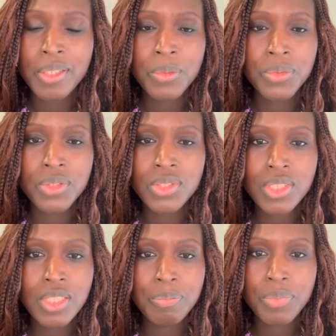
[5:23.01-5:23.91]
I couldn't
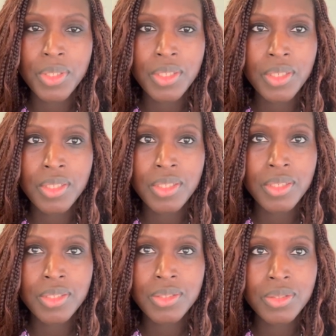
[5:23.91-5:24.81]
sleep
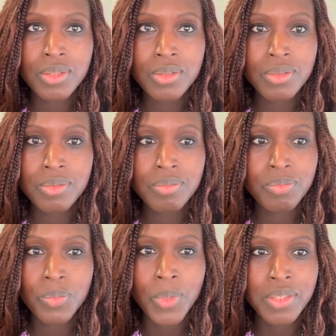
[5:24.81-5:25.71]

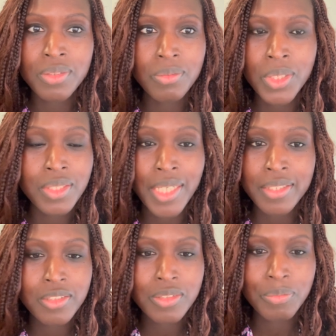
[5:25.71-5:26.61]
one
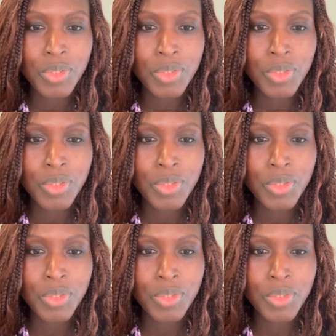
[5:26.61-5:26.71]
night